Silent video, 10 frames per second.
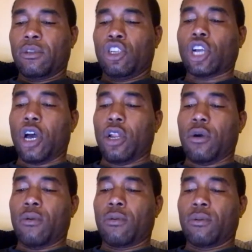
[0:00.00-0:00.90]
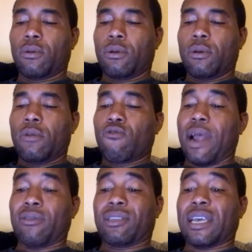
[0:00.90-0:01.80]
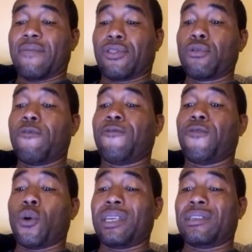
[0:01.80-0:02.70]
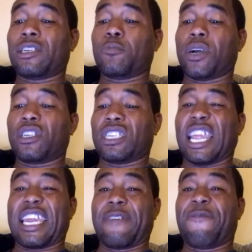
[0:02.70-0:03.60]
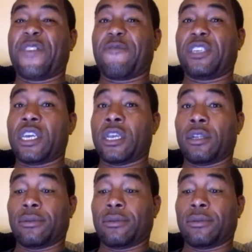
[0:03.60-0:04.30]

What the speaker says: Charlo, round 7, threw 46 punches, landed 15.